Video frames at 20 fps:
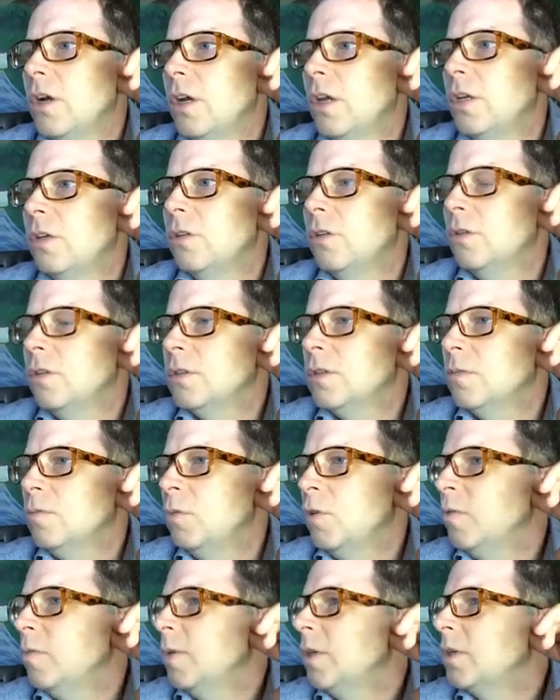and doing some
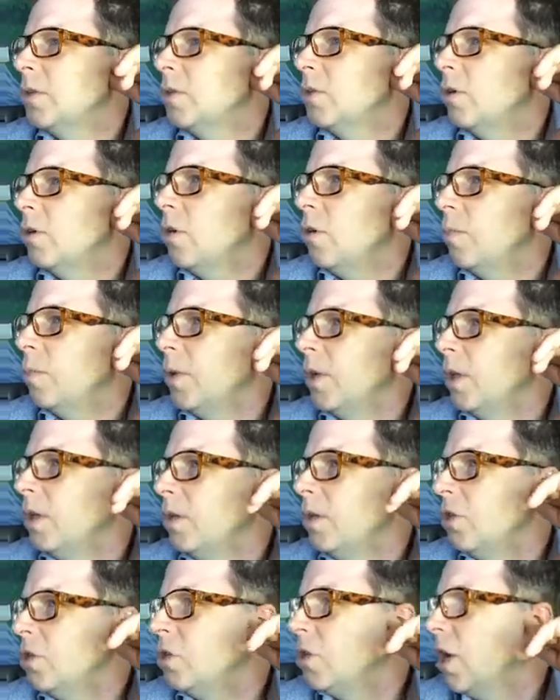movement. So we're opening
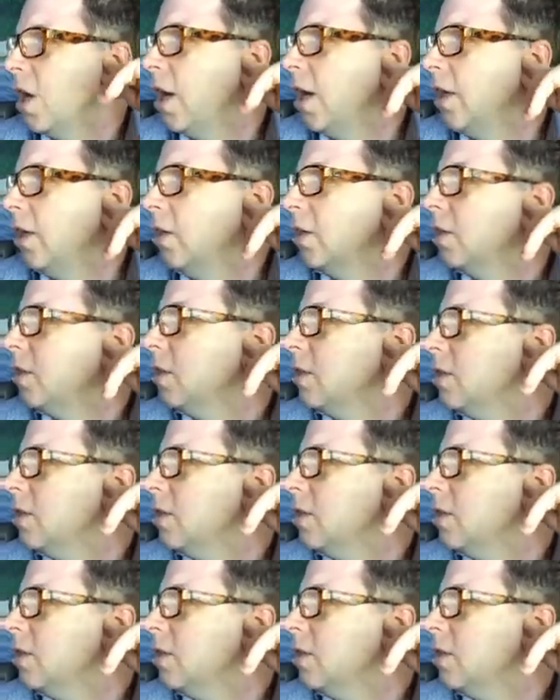the jaw, and you can